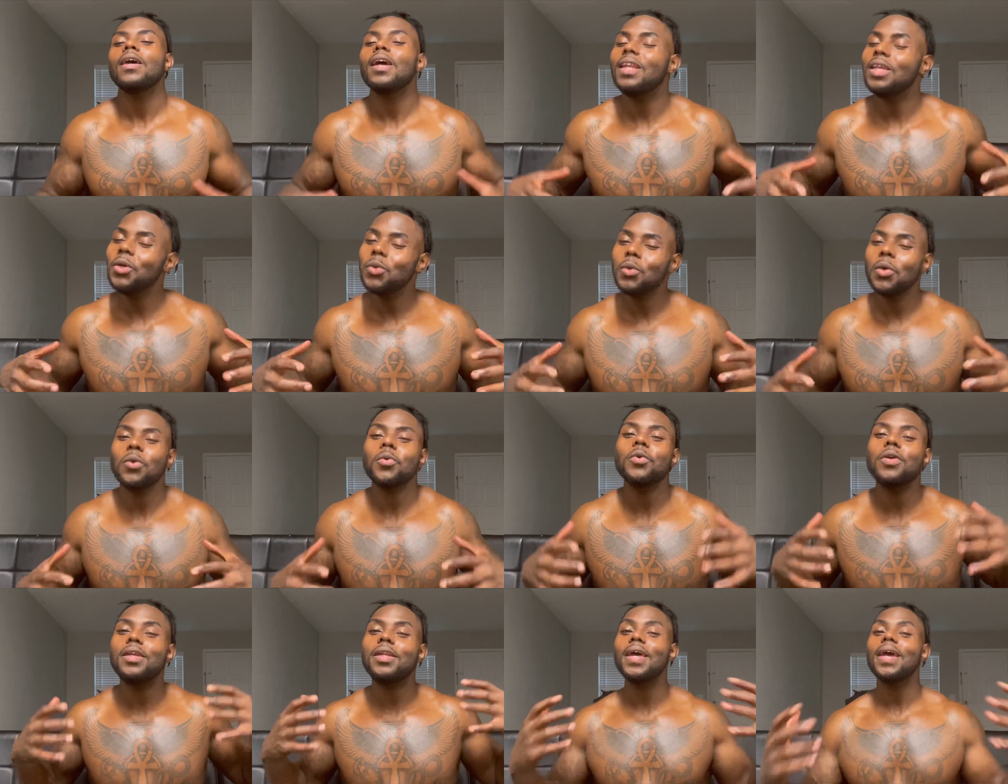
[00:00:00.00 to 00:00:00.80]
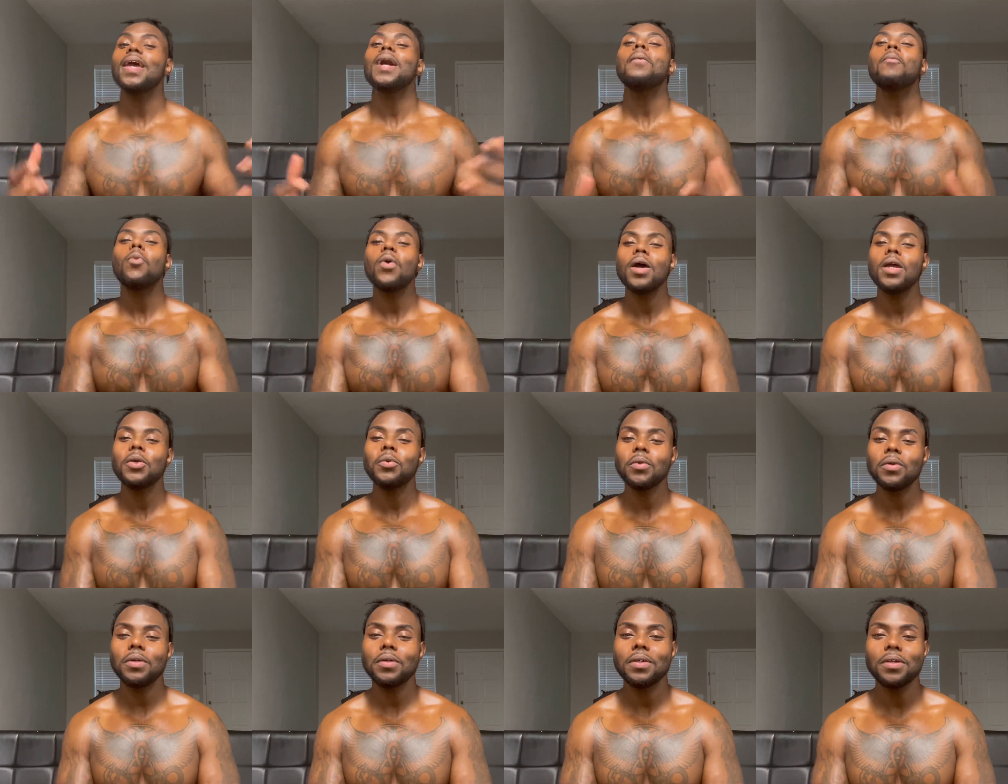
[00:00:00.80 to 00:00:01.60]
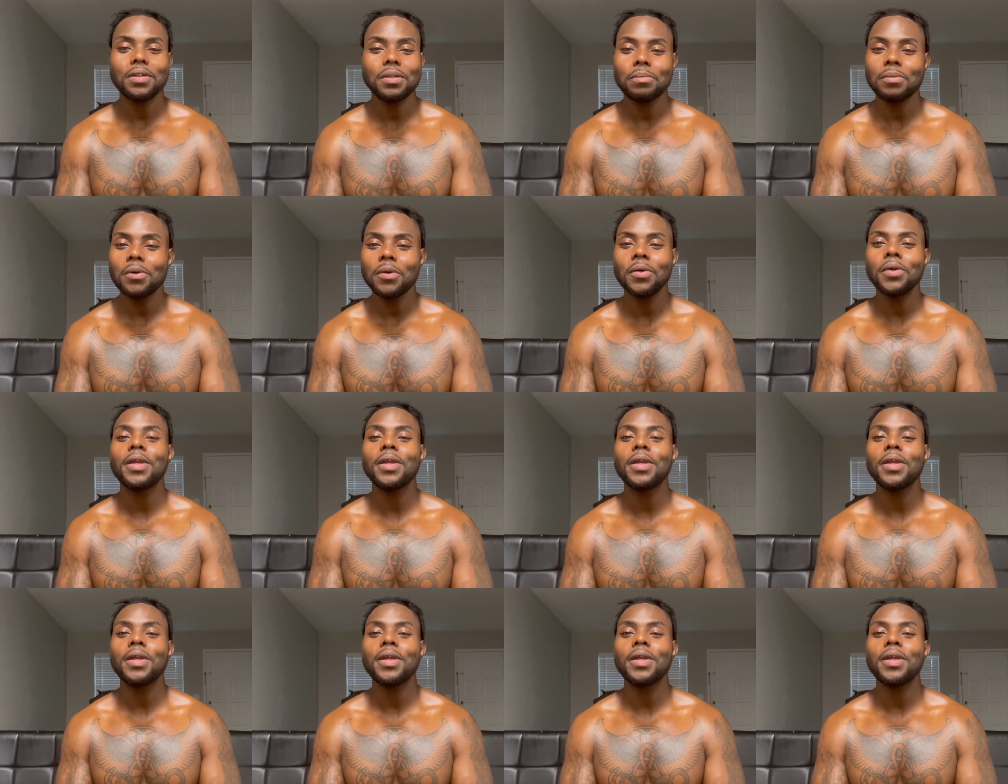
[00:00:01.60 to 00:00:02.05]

and you know damn well you look good, bro.